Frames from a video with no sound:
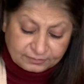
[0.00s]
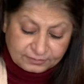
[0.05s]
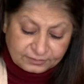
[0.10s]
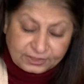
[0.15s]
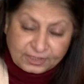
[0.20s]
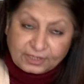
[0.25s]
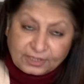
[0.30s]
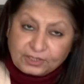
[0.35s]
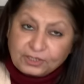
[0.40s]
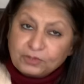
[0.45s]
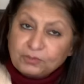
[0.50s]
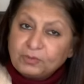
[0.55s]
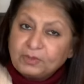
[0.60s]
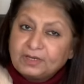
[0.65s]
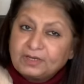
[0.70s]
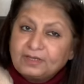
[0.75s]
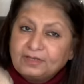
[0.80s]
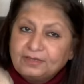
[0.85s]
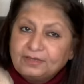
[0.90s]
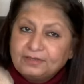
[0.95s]

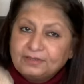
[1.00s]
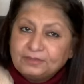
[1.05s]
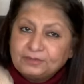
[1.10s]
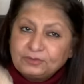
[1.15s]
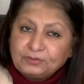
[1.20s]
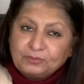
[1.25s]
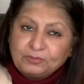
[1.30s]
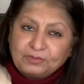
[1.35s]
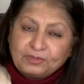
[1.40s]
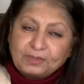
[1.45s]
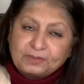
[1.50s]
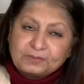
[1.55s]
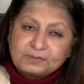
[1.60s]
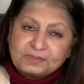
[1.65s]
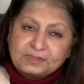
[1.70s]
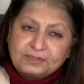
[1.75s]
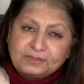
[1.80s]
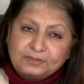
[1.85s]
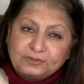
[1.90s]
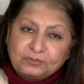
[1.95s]
January
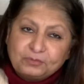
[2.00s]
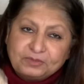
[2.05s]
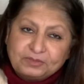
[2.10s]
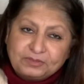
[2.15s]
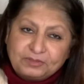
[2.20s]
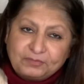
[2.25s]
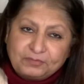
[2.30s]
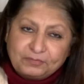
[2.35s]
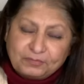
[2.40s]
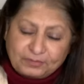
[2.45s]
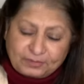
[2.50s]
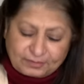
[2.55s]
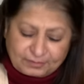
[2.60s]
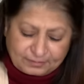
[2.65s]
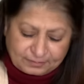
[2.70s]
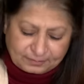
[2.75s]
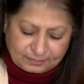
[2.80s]
2024.